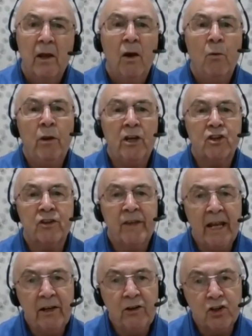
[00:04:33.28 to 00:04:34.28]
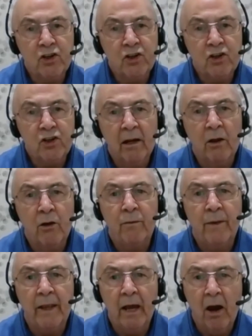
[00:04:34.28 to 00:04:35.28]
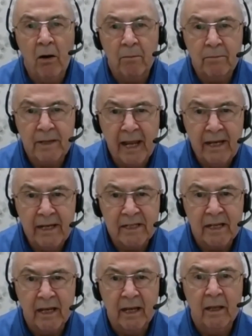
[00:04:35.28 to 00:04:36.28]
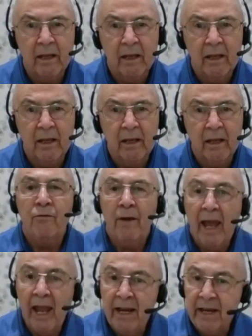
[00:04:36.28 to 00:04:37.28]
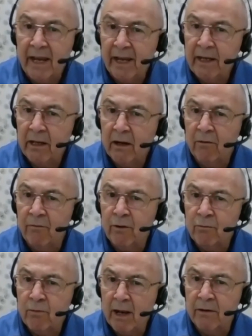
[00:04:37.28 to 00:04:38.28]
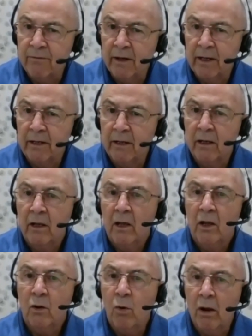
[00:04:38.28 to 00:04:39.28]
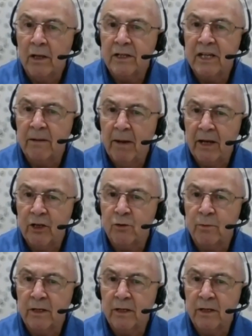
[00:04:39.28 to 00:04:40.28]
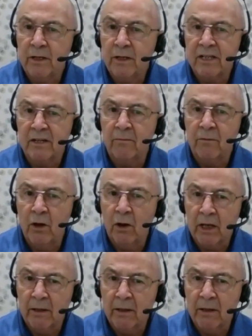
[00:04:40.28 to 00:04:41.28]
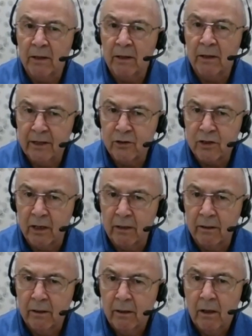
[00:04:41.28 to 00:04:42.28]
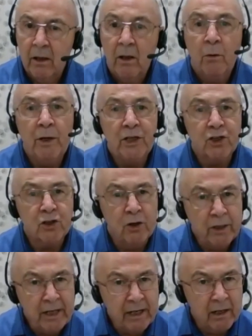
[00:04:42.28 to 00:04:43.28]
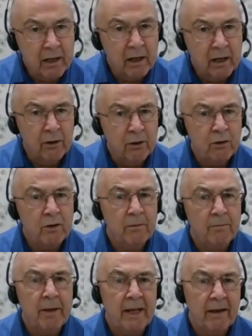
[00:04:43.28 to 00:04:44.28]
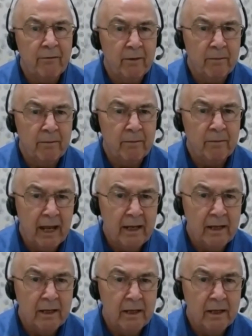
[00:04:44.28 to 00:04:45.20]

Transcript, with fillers: which then should include the updating of any of the relevant quality management system documentation, which could include PFMEA,